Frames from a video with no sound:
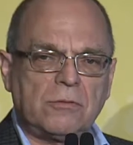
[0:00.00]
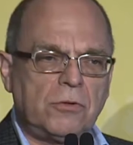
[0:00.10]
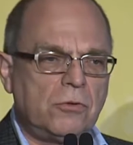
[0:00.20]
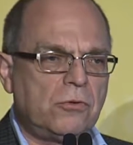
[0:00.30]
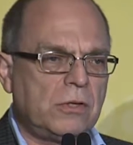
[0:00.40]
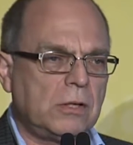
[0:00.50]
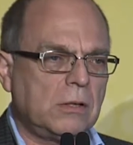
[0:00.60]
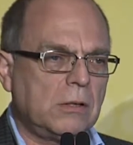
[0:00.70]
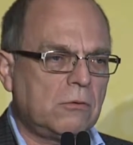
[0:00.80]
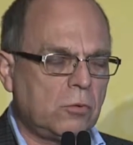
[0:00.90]
of
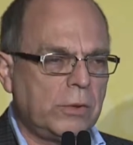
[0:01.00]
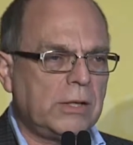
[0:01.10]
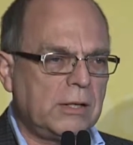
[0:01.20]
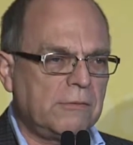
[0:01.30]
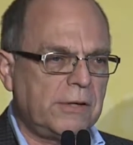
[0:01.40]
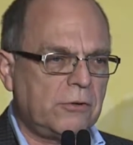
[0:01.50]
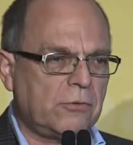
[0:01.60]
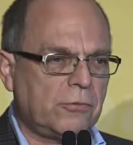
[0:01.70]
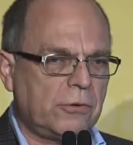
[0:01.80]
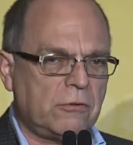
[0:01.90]
using twin
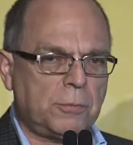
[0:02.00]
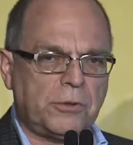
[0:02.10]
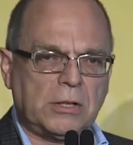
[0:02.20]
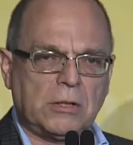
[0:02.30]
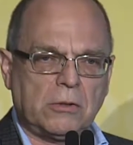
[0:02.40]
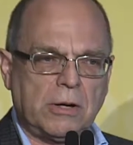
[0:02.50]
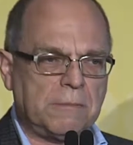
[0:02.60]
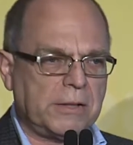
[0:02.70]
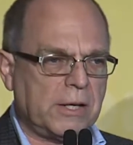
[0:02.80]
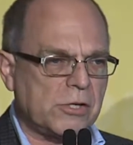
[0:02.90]
elevators for this particular
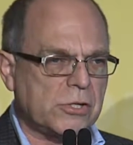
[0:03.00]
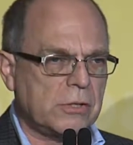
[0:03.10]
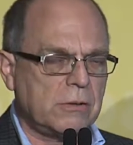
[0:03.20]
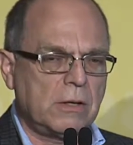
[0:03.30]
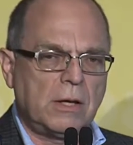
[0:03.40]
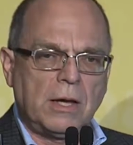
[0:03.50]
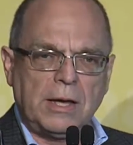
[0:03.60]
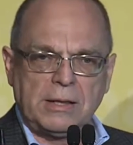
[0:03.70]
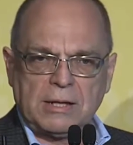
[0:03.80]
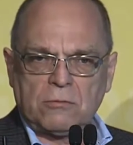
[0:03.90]
application,
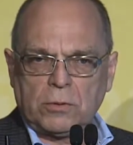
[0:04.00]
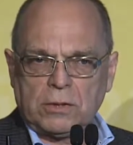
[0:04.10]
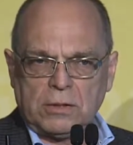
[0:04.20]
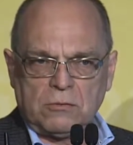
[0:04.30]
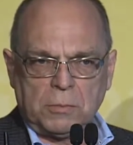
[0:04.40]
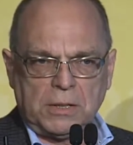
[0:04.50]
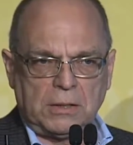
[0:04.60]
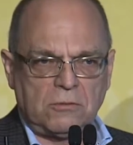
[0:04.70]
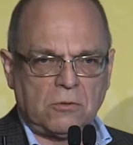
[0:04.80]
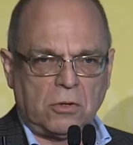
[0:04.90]
and that's what is
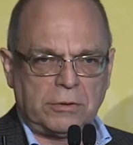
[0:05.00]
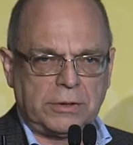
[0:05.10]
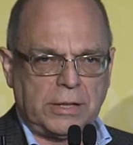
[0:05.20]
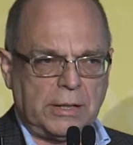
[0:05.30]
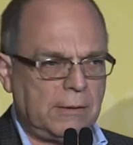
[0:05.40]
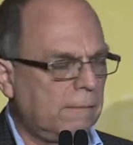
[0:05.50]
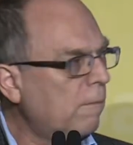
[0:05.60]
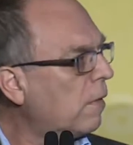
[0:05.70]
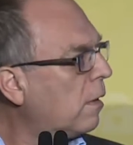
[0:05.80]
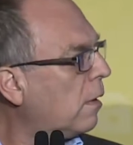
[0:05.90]
being installed today.
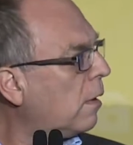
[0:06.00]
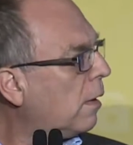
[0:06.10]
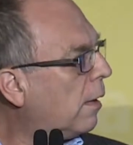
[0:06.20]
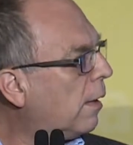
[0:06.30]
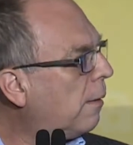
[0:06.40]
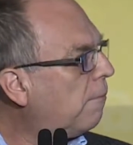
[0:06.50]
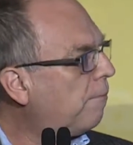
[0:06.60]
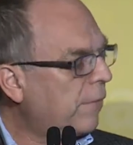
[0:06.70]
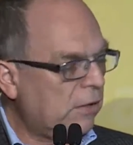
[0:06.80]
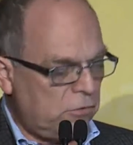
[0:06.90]

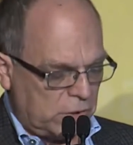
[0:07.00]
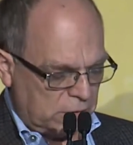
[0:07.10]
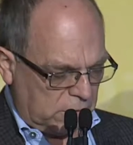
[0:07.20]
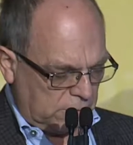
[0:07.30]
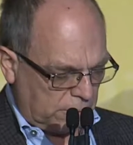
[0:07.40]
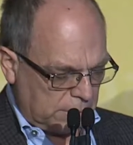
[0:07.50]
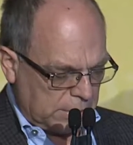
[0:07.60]
As you can see from the